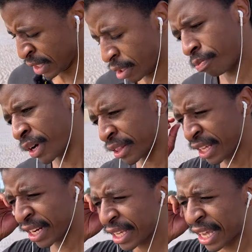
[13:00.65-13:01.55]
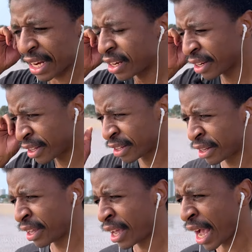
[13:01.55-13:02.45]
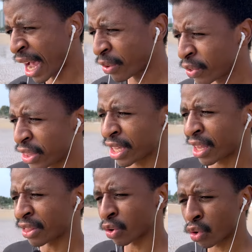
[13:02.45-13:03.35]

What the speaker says: But then again, I don't think that they're